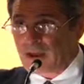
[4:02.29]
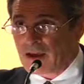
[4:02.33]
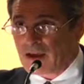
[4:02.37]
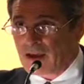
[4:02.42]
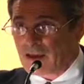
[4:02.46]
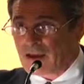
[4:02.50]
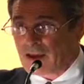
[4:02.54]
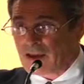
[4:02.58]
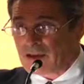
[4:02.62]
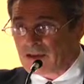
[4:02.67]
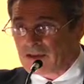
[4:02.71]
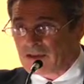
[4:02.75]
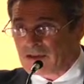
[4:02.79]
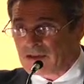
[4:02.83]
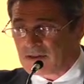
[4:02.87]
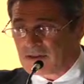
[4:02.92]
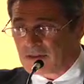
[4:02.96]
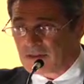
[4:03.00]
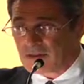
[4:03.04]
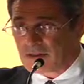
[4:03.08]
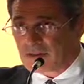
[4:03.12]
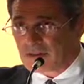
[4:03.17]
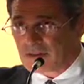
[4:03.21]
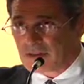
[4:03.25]
And as
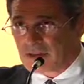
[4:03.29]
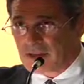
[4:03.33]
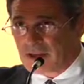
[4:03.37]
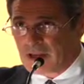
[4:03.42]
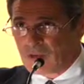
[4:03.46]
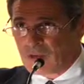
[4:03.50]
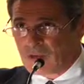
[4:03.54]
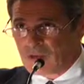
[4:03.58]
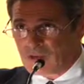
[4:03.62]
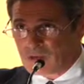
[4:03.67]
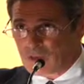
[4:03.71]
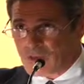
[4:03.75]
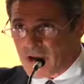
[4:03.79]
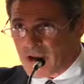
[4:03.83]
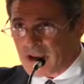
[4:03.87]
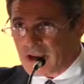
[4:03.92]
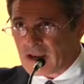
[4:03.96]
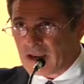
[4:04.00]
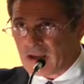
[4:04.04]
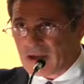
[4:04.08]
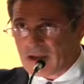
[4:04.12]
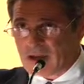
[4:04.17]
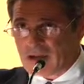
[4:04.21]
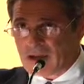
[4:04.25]
Lee was
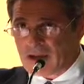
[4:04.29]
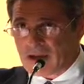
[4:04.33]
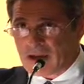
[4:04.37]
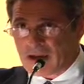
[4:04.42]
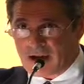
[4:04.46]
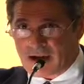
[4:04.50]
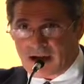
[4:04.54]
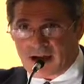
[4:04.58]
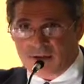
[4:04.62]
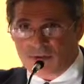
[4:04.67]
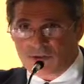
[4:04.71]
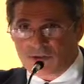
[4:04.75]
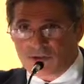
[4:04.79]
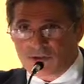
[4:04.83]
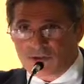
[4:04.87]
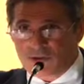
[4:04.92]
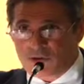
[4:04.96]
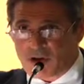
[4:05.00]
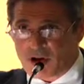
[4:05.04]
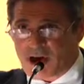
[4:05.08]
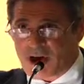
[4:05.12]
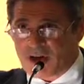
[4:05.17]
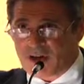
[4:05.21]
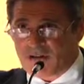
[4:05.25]
writing and I, I was
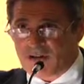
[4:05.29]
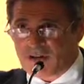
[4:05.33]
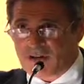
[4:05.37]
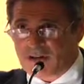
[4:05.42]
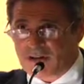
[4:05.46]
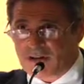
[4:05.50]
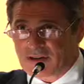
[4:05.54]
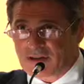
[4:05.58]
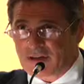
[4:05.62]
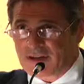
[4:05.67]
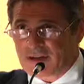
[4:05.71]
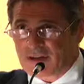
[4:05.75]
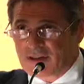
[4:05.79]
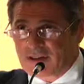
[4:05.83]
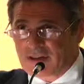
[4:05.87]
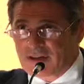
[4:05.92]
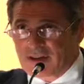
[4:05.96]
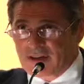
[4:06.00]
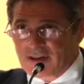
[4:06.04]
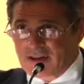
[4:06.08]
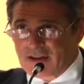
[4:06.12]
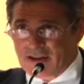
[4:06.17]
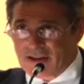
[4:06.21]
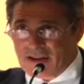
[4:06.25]
driving and,
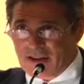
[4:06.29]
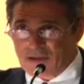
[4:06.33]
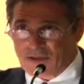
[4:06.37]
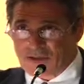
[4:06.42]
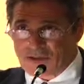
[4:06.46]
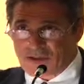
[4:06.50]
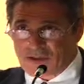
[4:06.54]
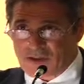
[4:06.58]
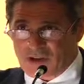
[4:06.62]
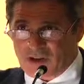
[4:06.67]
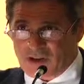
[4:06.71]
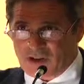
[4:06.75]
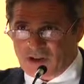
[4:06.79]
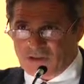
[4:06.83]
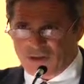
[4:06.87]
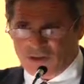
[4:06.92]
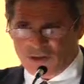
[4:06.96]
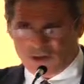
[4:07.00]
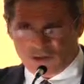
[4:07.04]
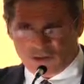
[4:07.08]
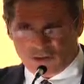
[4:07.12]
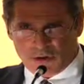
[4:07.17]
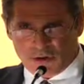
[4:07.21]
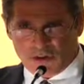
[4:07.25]
and he was saying,
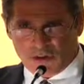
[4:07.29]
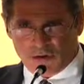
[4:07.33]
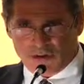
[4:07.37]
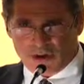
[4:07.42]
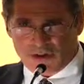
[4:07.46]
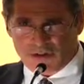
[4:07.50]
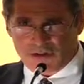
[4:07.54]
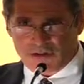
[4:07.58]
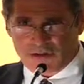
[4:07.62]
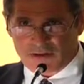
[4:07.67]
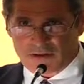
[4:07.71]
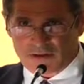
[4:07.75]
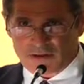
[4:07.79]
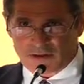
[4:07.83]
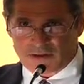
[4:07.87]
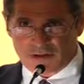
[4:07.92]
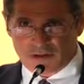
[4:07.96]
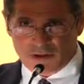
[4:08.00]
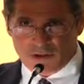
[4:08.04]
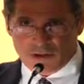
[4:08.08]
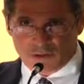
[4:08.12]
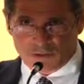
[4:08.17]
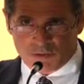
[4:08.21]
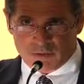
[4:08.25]
did you know this?
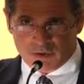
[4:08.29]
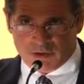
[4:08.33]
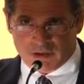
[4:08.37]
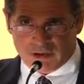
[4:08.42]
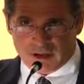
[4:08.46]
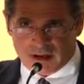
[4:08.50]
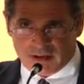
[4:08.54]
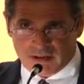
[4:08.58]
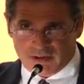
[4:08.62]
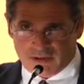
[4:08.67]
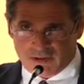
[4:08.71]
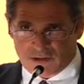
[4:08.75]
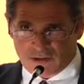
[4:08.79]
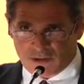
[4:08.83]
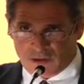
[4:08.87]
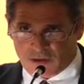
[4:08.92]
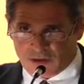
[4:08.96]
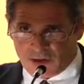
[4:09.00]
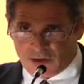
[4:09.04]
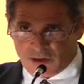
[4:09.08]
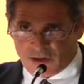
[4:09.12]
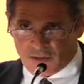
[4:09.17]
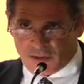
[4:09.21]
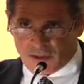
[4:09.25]
Did you realize, did you
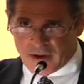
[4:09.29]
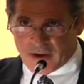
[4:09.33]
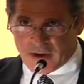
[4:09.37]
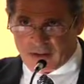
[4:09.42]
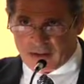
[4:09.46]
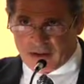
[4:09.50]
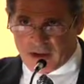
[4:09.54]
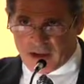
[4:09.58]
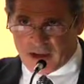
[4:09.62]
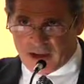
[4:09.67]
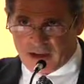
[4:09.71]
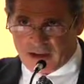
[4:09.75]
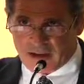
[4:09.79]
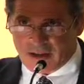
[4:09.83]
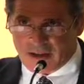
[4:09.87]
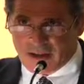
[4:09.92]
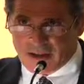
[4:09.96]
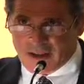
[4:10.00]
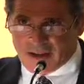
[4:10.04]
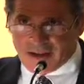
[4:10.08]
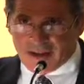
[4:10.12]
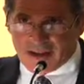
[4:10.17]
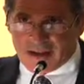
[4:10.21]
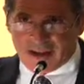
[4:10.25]
think about that?
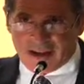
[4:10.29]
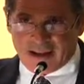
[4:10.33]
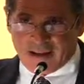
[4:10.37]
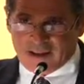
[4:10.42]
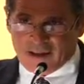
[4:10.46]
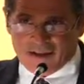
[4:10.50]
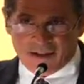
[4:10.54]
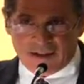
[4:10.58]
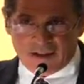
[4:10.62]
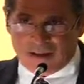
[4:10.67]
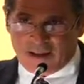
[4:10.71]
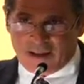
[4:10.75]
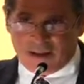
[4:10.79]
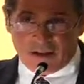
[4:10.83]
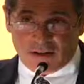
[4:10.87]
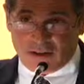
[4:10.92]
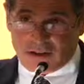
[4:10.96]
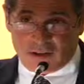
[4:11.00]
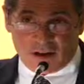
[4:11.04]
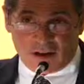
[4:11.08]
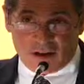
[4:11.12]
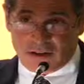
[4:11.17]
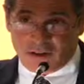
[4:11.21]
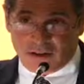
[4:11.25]
And I said, no,
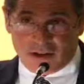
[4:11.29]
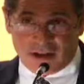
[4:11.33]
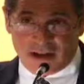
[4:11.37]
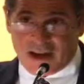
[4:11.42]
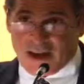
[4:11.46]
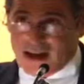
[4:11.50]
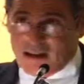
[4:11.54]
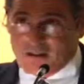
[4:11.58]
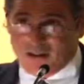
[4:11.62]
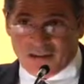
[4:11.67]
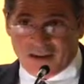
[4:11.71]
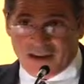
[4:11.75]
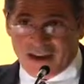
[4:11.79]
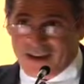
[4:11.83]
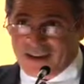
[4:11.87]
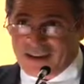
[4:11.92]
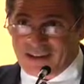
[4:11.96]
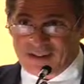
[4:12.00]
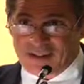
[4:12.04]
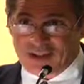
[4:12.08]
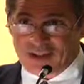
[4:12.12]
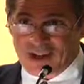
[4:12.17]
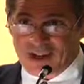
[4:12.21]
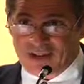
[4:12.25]
no Lee, I haven't
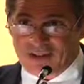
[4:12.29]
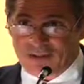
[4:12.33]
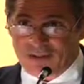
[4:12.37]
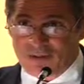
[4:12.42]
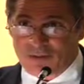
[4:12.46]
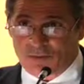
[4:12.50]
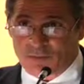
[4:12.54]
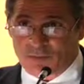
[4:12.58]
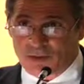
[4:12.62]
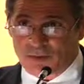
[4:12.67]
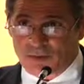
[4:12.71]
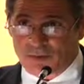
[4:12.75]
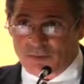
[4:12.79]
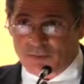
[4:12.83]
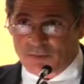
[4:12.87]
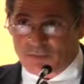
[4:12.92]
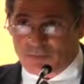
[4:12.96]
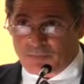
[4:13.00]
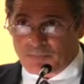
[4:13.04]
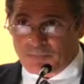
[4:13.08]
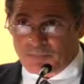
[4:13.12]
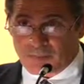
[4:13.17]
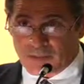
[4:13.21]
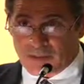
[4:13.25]
had a chance to really
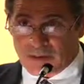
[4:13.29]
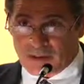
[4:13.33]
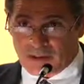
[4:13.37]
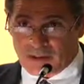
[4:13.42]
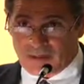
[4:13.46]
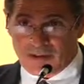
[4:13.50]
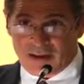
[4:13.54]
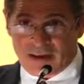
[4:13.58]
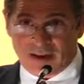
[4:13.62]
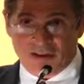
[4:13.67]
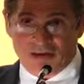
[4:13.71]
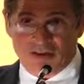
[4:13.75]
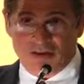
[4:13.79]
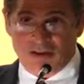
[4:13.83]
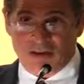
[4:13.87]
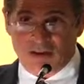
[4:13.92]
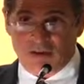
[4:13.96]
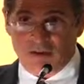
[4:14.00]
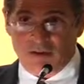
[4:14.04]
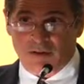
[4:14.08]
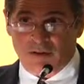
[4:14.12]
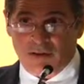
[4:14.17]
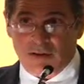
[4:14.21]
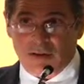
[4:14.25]
condense
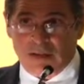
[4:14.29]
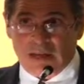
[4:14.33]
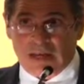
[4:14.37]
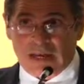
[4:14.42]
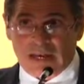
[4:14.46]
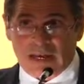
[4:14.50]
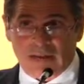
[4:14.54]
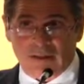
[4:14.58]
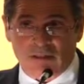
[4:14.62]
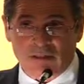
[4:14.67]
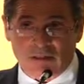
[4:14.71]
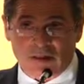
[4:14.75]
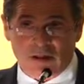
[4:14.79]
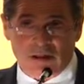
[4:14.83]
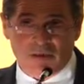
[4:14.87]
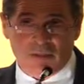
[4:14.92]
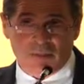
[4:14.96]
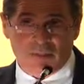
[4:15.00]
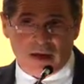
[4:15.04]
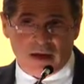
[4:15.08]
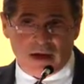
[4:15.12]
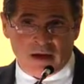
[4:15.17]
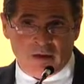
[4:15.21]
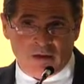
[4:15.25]
it and, and think
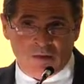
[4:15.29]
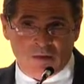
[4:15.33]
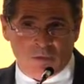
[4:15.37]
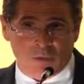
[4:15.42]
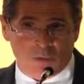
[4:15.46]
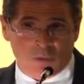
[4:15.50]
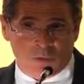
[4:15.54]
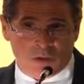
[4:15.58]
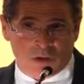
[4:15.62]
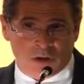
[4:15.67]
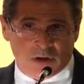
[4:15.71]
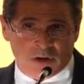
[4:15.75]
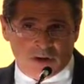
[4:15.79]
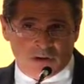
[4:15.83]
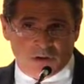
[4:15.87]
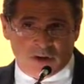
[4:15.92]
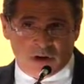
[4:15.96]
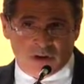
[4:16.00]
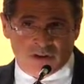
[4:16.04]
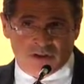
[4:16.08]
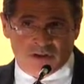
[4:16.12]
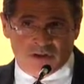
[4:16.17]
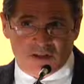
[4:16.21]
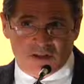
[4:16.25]
about what a
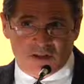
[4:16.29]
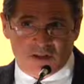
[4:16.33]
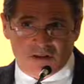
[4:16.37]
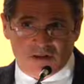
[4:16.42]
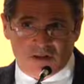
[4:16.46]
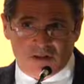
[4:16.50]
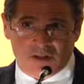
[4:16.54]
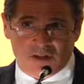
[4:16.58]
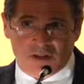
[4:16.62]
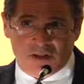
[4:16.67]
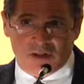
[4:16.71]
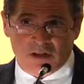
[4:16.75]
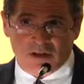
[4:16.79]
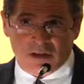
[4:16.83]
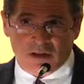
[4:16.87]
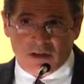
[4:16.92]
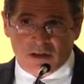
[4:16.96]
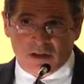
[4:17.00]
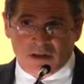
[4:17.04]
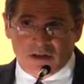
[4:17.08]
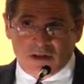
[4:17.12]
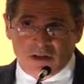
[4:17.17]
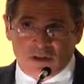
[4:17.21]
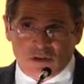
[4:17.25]
great season
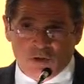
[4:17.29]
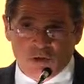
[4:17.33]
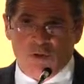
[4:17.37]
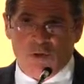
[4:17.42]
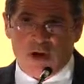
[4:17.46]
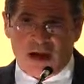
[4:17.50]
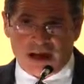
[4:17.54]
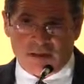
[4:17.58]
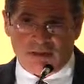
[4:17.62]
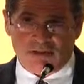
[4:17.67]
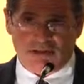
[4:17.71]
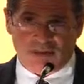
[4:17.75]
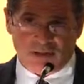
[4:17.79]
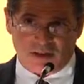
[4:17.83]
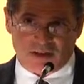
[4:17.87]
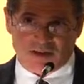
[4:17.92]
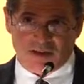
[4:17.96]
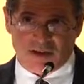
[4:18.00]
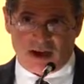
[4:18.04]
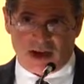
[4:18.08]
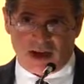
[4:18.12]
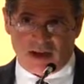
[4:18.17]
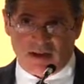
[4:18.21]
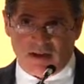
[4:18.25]
you
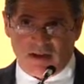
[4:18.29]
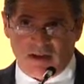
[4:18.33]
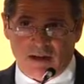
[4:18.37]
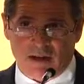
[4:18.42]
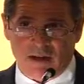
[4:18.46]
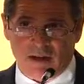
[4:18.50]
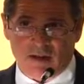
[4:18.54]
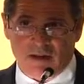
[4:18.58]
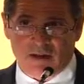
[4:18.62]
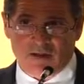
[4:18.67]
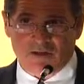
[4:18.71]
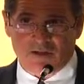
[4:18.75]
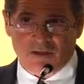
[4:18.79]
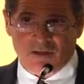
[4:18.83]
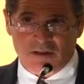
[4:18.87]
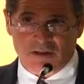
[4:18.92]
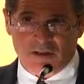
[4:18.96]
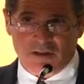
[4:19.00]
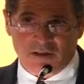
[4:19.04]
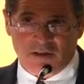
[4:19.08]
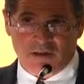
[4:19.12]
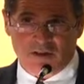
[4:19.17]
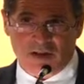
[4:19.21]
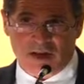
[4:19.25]
athletes had. And it's,
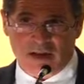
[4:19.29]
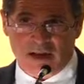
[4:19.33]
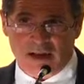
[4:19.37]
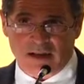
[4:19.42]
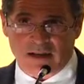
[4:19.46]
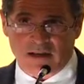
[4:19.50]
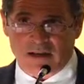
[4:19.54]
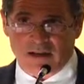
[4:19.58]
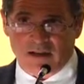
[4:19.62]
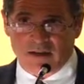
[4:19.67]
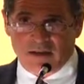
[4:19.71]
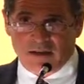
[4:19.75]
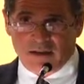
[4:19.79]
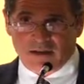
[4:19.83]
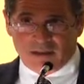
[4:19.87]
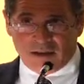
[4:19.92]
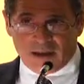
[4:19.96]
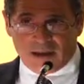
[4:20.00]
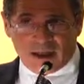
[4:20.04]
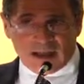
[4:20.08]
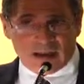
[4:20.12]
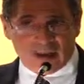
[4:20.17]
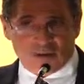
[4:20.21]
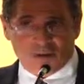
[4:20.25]
it's not
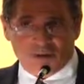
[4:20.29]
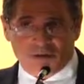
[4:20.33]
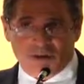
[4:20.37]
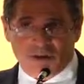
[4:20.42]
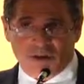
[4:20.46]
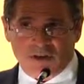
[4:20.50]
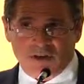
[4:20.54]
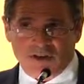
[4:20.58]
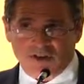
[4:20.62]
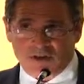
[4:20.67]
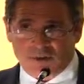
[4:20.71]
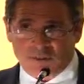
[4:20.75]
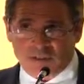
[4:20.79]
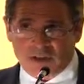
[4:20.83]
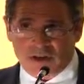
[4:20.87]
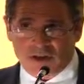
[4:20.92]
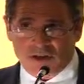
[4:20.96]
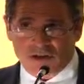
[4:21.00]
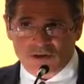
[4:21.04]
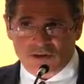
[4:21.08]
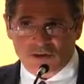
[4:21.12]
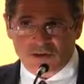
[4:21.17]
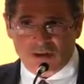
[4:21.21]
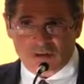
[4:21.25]
anything
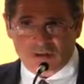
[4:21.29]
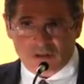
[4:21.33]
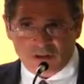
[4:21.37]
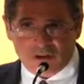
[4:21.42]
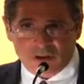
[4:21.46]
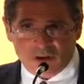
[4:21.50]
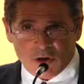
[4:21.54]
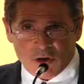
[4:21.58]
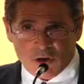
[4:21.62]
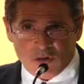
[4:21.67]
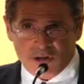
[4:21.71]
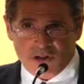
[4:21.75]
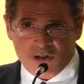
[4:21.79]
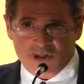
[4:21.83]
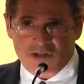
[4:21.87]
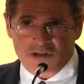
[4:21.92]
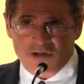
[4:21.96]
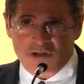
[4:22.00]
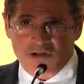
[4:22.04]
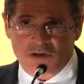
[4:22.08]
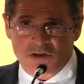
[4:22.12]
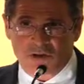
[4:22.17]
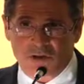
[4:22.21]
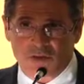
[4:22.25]
special that the
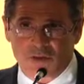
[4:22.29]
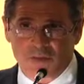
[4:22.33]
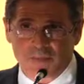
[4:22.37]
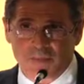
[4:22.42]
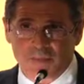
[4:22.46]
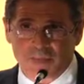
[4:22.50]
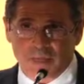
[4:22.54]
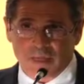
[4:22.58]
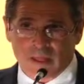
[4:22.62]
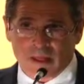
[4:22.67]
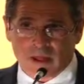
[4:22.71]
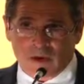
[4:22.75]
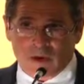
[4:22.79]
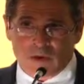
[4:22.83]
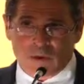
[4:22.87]
coaches do.